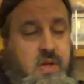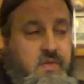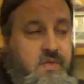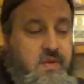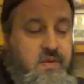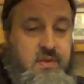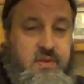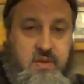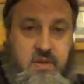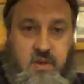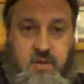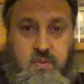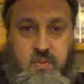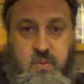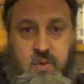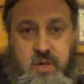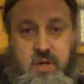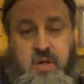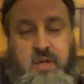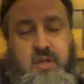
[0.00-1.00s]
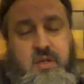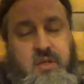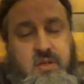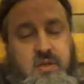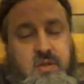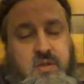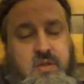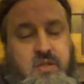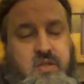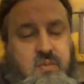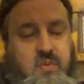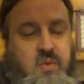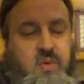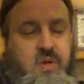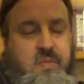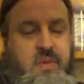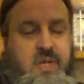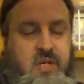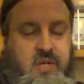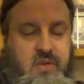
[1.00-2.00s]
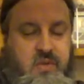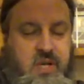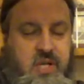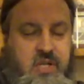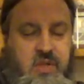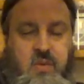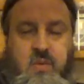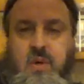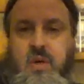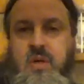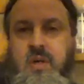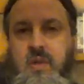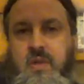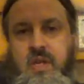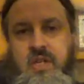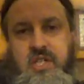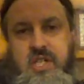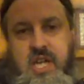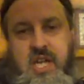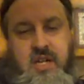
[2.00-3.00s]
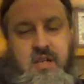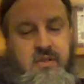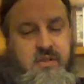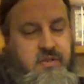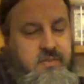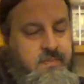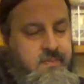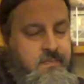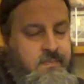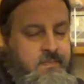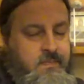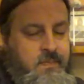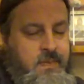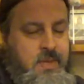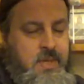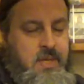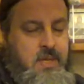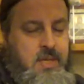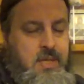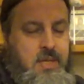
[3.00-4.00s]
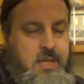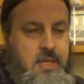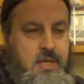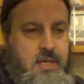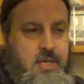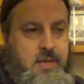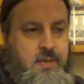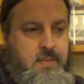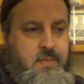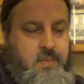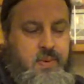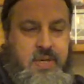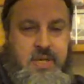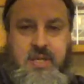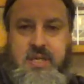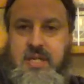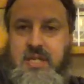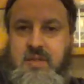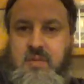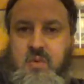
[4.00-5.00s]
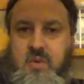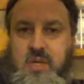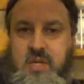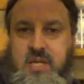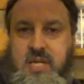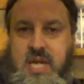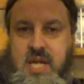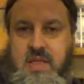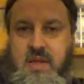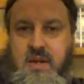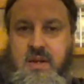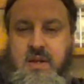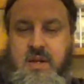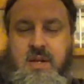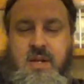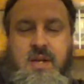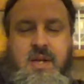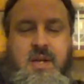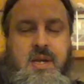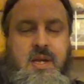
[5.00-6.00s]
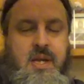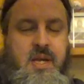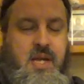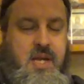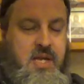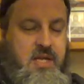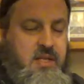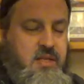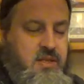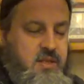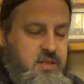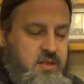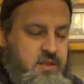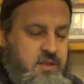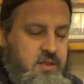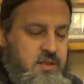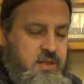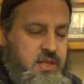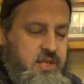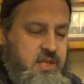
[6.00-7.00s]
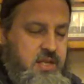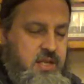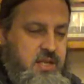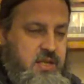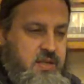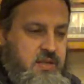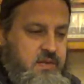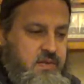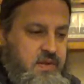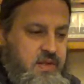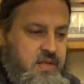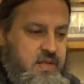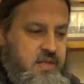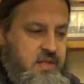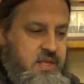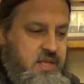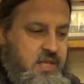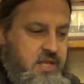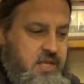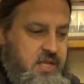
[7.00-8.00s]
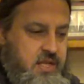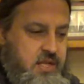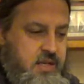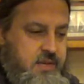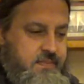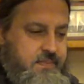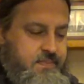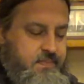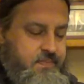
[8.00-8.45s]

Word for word: I have to start working, doing some more administration work on the channels, uh, bring things more together. It the the the.